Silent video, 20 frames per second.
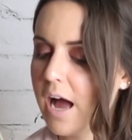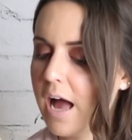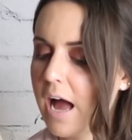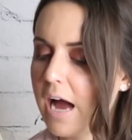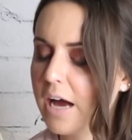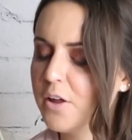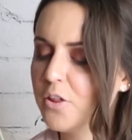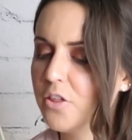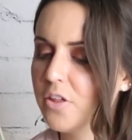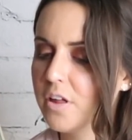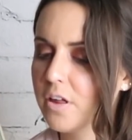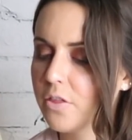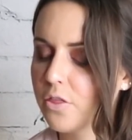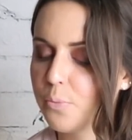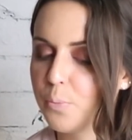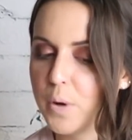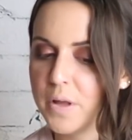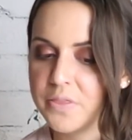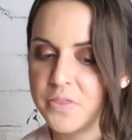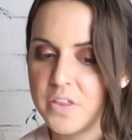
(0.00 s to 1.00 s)
I think
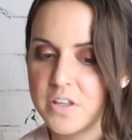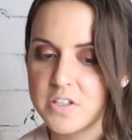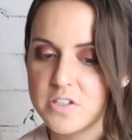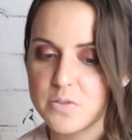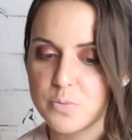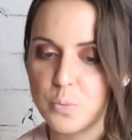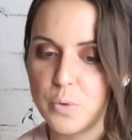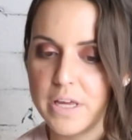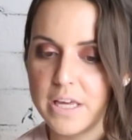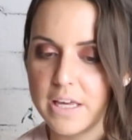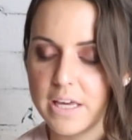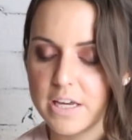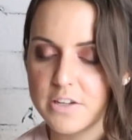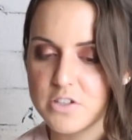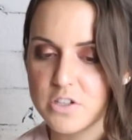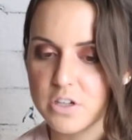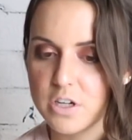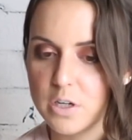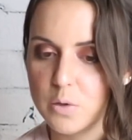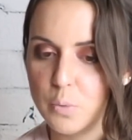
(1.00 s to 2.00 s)
what this week is
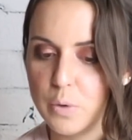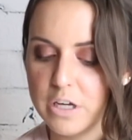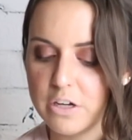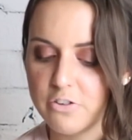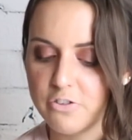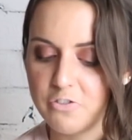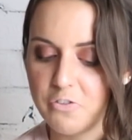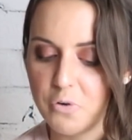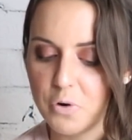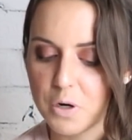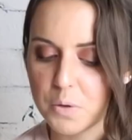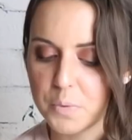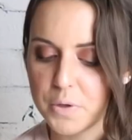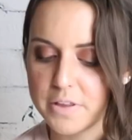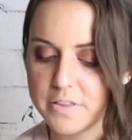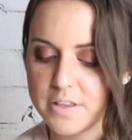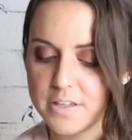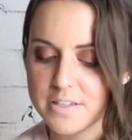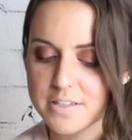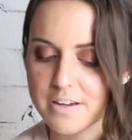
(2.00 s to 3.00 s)
a good week for
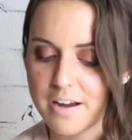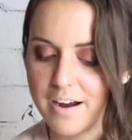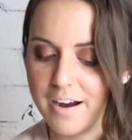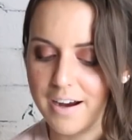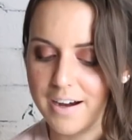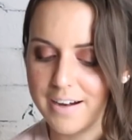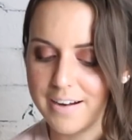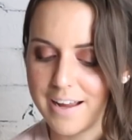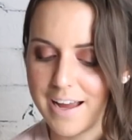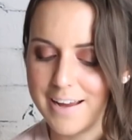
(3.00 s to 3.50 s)
with this card.